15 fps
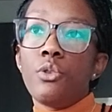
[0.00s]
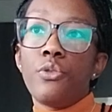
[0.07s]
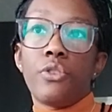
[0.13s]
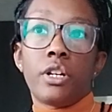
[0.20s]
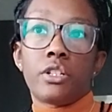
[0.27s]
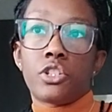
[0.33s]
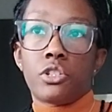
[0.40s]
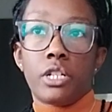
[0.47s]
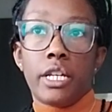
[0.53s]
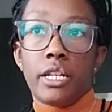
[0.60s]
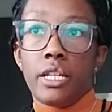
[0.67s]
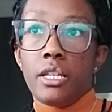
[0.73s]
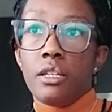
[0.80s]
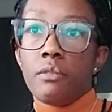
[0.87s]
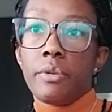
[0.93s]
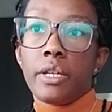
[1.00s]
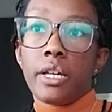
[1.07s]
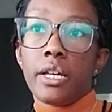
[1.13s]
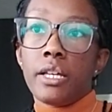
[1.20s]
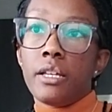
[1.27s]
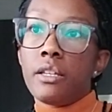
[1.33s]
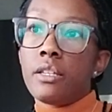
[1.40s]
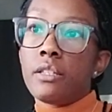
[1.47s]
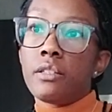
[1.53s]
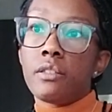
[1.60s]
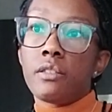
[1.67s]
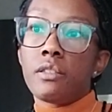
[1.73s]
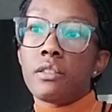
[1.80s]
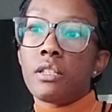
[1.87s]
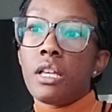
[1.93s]
frustrated
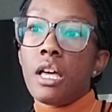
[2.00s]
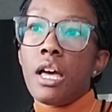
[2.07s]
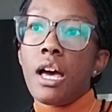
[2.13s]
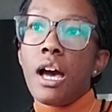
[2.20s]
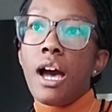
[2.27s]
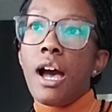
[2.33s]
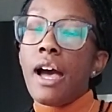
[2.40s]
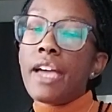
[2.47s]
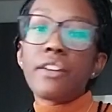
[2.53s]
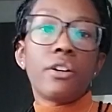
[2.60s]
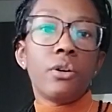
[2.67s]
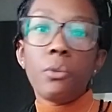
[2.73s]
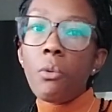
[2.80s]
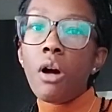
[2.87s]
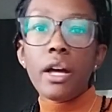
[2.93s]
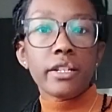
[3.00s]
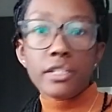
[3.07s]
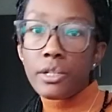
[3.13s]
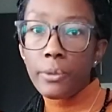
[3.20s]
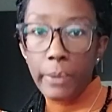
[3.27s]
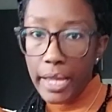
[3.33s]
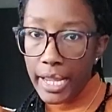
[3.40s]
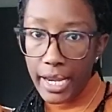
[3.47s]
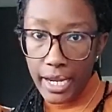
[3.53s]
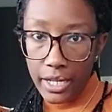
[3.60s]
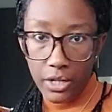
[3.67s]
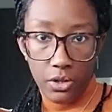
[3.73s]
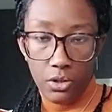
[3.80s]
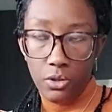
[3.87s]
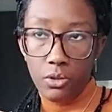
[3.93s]
because I don't want to wait
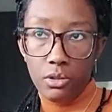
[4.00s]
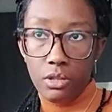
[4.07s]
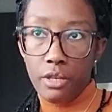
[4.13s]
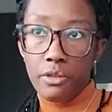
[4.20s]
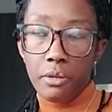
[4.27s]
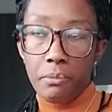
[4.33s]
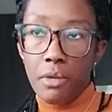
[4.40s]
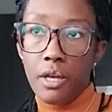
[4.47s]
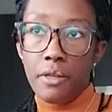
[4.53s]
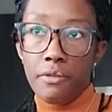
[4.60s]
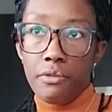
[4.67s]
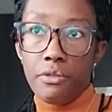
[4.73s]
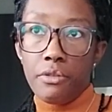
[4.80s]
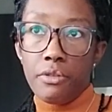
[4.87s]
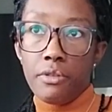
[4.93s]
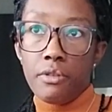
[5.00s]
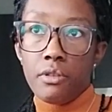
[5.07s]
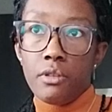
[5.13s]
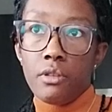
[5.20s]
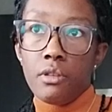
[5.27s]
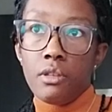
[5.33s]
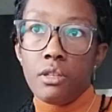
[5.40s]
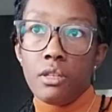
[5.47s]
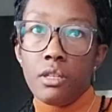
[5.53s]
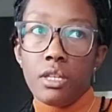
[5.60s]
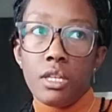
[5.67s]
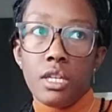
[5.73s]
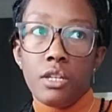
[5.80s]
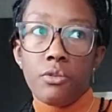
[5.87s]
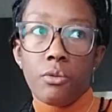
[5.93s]
a whole other month
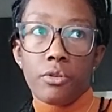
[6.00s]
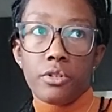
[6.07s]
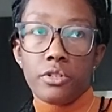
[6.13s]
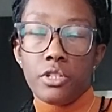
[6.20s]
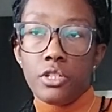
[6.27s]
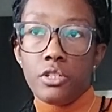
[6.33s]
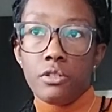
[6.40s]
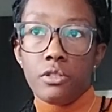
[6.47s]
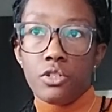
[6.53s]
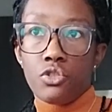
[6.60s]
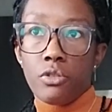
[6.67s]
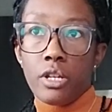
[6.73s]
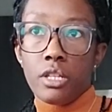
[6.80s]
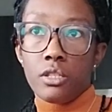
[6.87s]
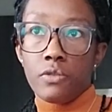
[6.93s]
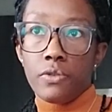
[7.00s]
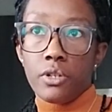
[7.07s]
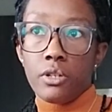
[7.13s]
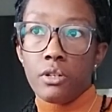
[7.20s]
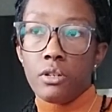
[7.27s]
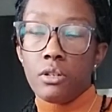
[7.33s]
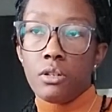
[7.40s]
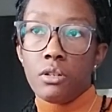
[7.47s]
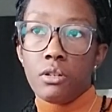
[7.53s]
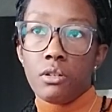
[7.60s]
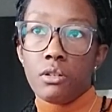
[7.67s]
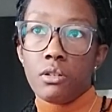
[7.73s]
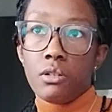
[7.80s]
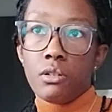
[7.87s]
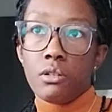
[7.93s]
in order to do the transfer.
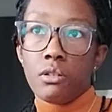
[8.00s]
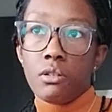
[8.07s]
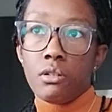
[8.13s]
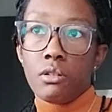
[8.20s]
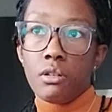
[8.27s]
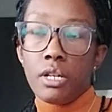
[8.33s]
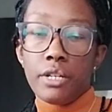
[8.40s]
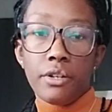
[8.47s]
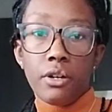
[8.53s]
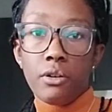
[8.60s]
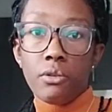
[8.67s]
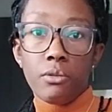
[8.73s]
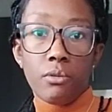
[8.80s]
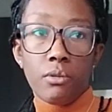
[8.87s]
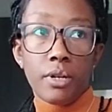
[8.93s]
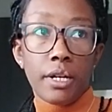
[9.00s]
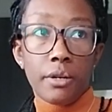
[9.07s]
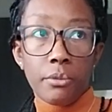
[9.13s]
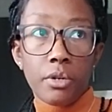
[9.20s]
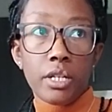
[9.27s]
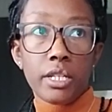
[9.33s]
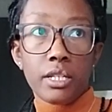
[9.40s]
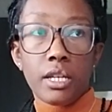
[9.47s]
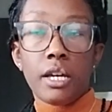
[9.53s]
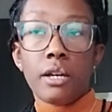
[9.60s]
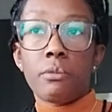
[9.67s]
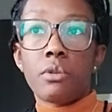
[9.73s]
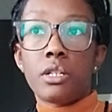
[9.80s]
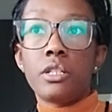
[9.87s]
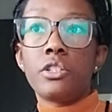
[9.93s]
I don't. I want
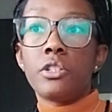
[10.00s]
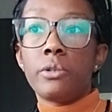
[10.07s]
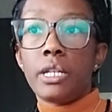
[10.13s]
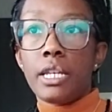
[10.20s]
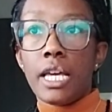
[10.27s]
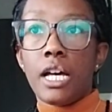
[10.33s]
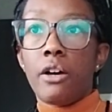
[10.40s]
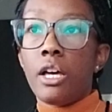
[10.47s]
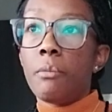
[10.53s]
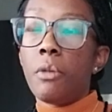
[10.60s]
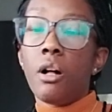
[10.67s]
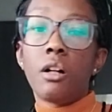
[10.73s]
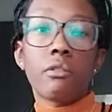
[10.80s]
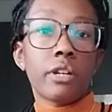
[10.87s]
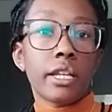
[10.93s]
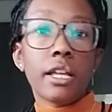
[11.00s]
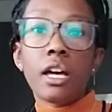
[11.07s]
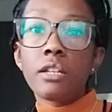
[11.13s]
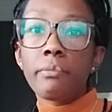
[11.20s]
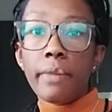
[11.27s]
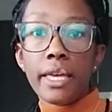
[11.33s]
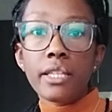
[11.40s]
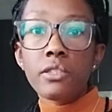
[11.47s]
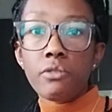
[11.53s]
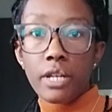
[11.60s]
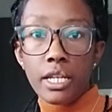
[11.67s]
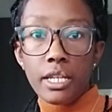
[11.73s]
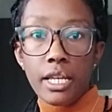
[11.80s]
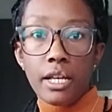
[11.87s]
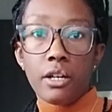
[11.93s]
to do it now. I'm already on meds
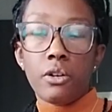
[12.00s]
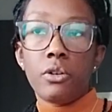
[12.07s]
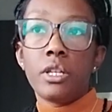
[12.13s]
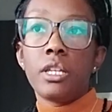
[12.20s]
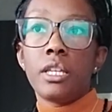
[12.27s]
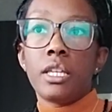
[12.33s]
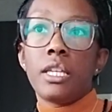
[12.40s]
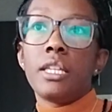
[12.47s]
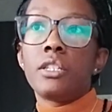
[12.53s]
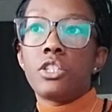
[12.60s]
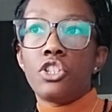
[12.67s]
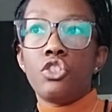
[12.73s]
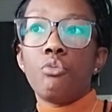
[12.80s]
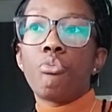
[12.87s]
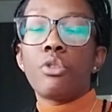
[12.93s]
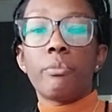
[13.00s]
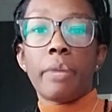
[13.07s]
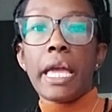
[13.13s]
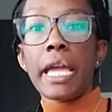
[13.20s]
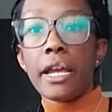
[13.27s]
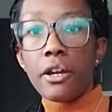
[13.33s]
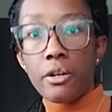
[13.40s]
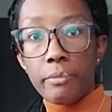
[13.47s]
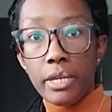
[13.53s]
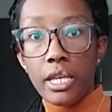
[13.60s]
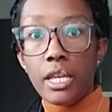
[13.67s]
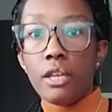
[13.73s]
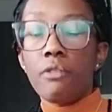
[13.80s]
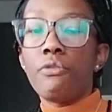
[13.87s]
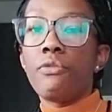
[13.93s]
right now to prepare
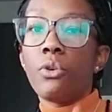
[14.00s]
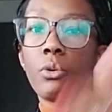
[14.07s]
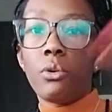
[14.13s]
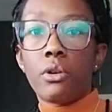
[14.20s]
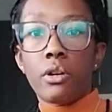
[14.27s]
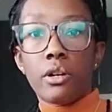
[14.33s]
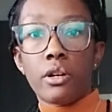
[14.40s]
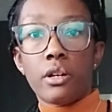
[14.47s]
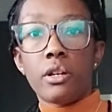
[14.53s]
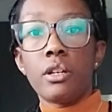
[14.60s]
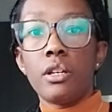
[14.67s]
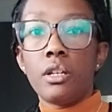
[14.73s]
me for